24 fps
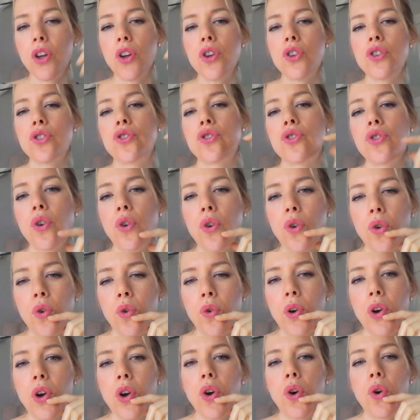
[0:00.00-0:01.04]
So
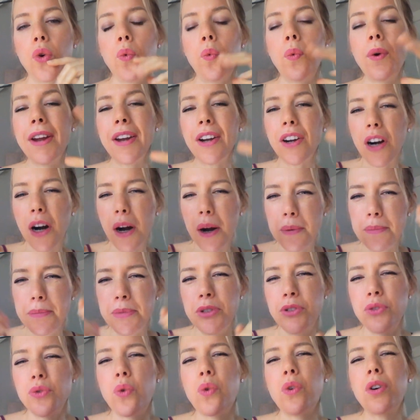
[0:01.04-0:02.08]
we are
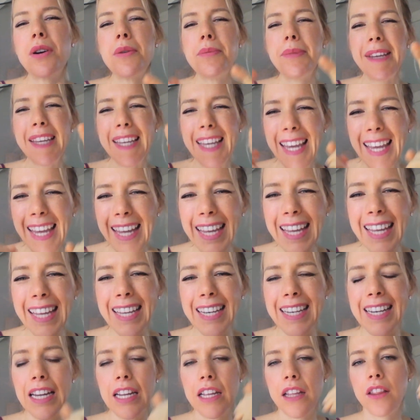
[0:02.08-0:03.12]
absorbing
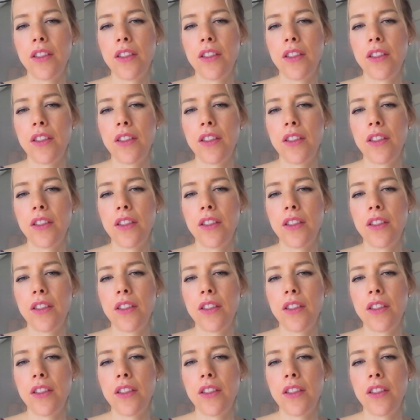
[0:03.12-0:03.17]
in